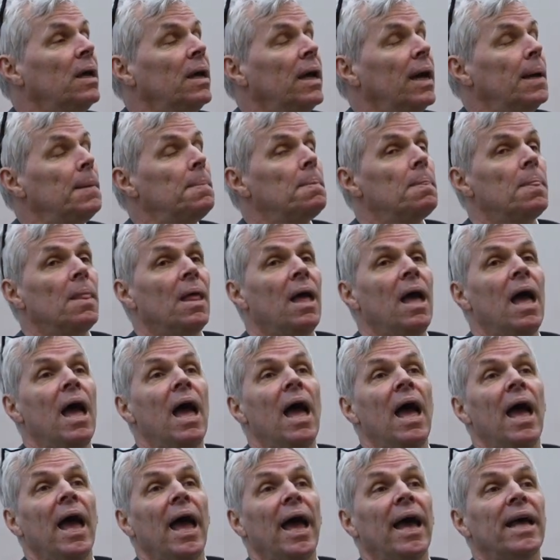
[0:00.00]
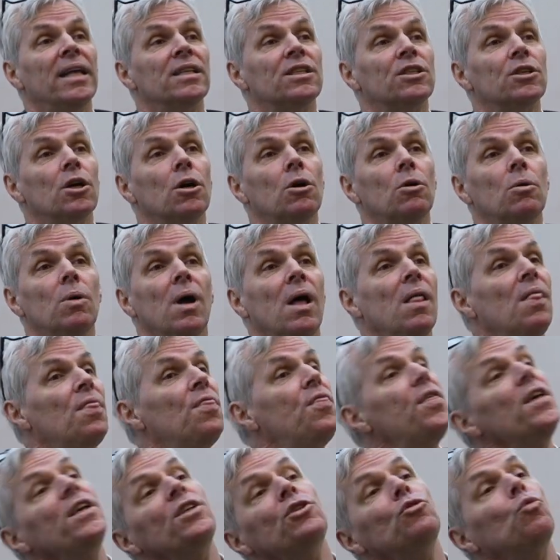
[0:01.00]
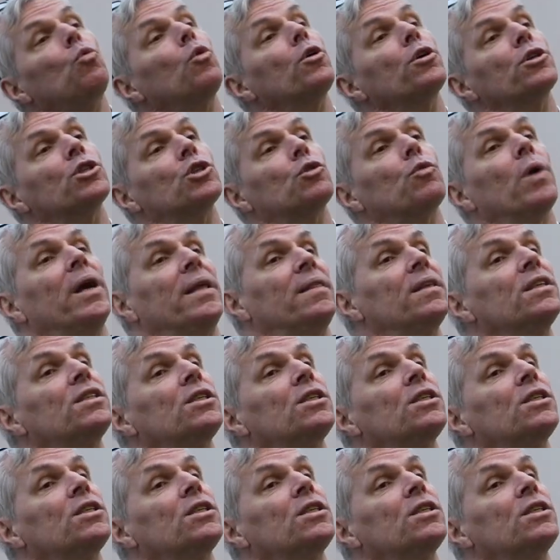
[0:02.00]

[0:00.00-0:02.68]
Okay? And so this works great.